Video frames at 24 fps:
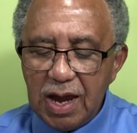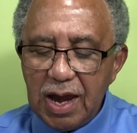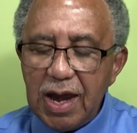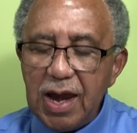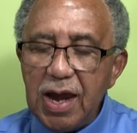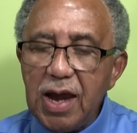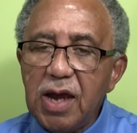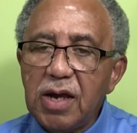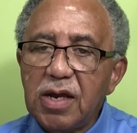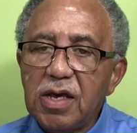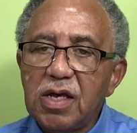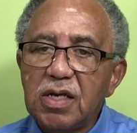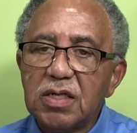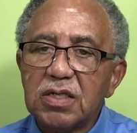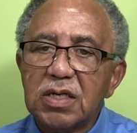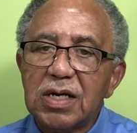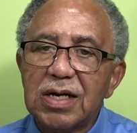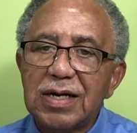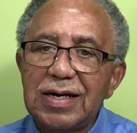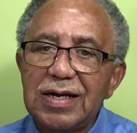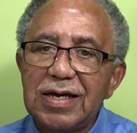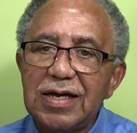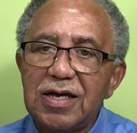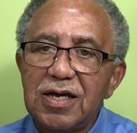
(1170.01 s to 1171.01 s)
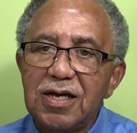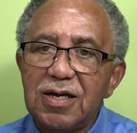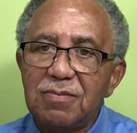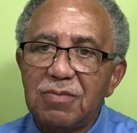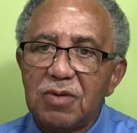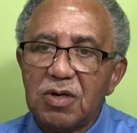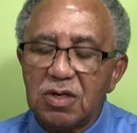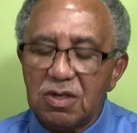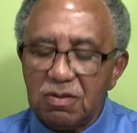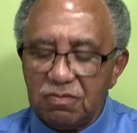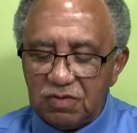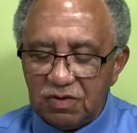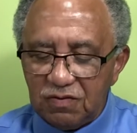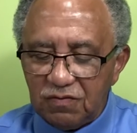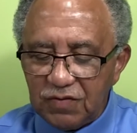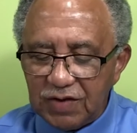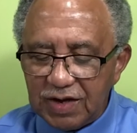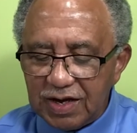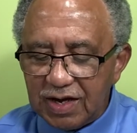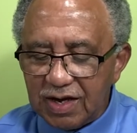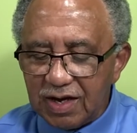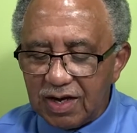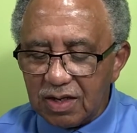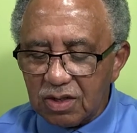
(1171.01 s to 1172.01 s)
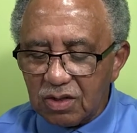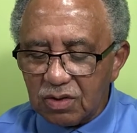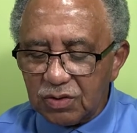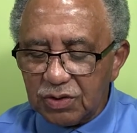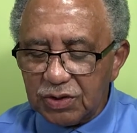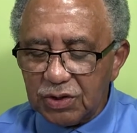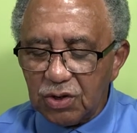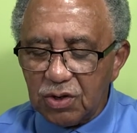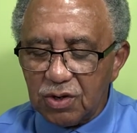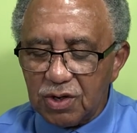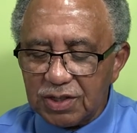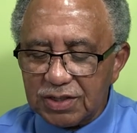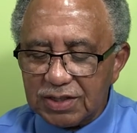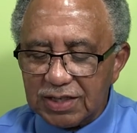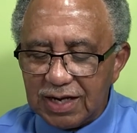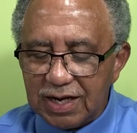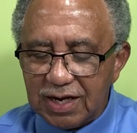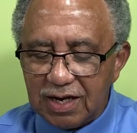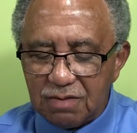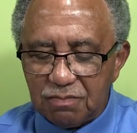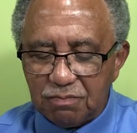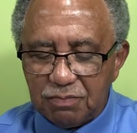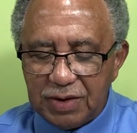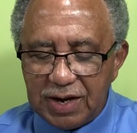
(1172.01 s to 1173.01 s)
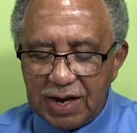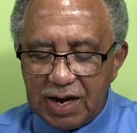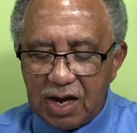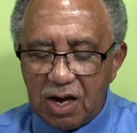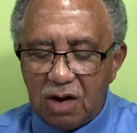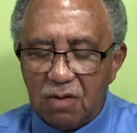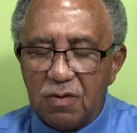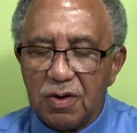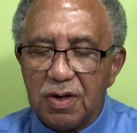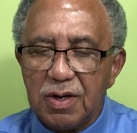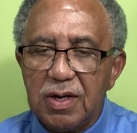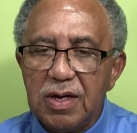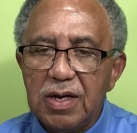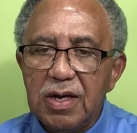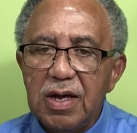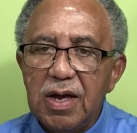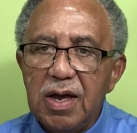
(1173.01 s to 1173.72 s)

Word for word: and his claim of divine authority and power,